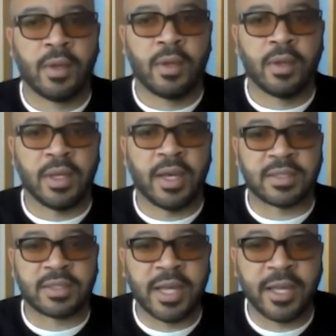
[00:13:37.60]

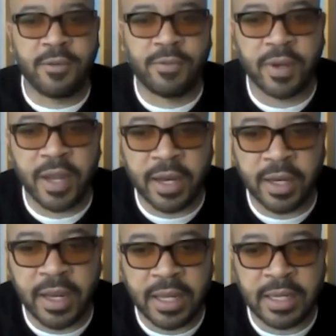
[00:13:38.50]
Yes, thank you.
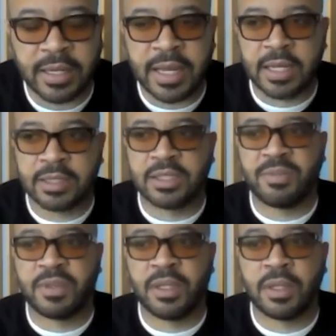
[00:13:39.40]
And that is
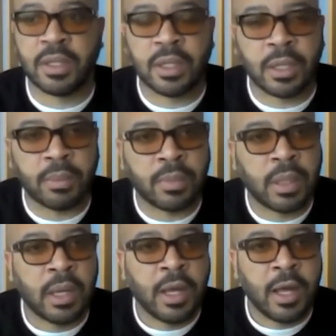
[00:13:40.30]
something
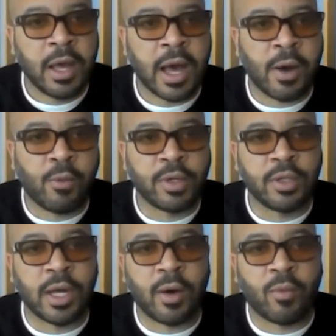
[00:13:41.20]
I
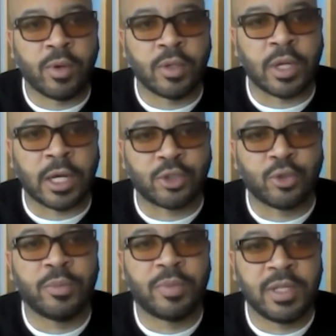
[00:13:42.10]

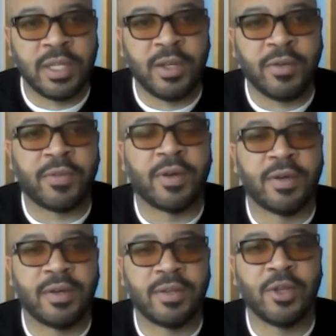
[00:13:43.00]
truly believe,
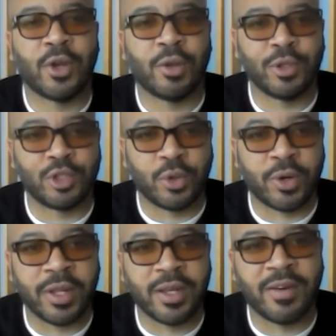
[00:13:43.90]
you know, the
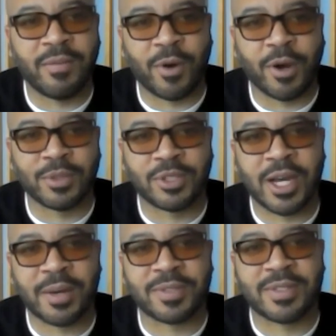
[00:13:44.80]
majority of
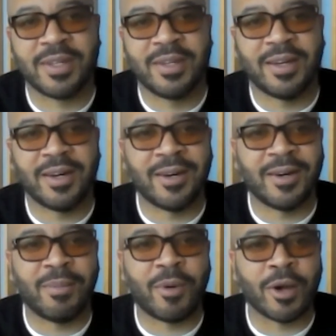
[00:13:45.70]
barbershops
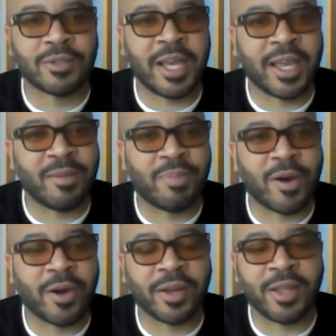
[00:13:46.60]
are taking
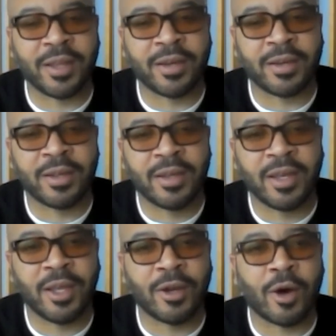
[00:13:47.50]
part
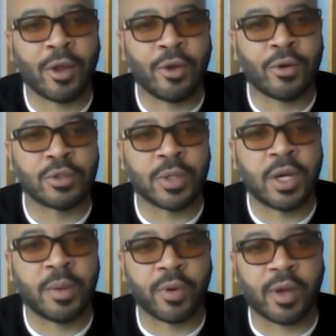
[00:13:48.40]
in all of those
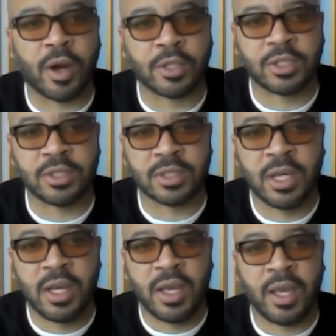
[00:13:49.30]
precautions.
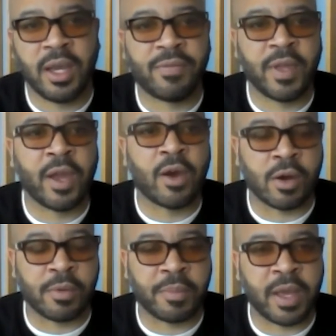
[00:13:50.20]
And if they
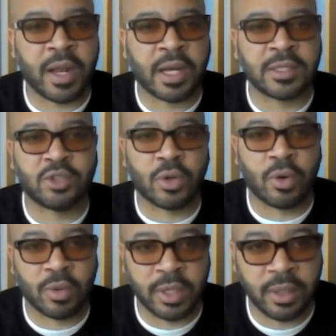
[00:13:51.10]
aren't, man, I
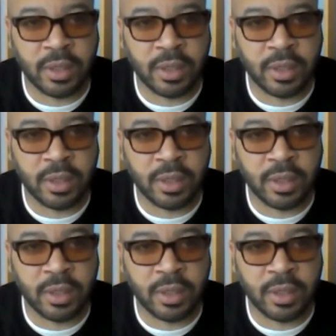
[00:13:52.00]
strongly